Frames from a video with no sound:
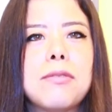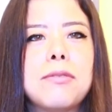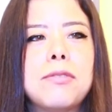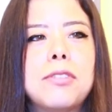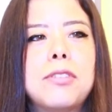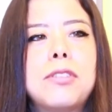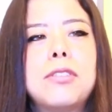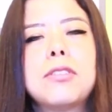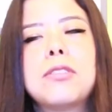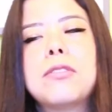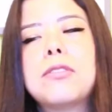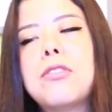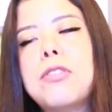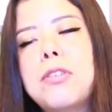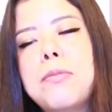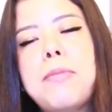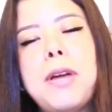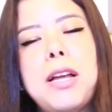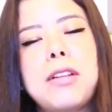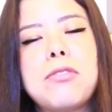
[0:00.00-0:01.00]
for
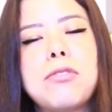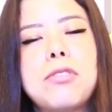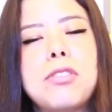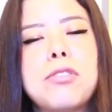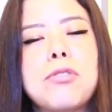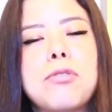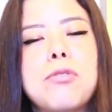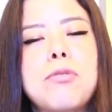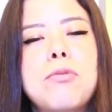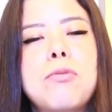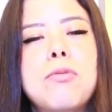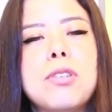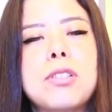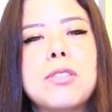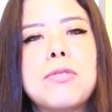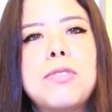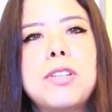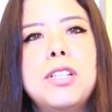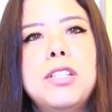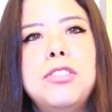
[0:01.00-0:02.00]
going back to the school
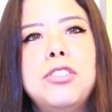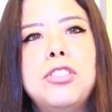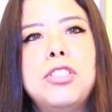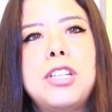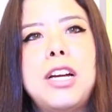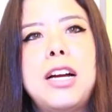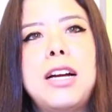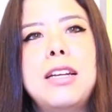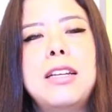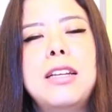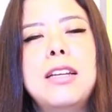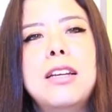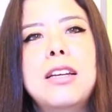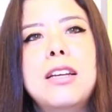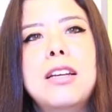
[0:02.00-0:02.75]
was feeling shy.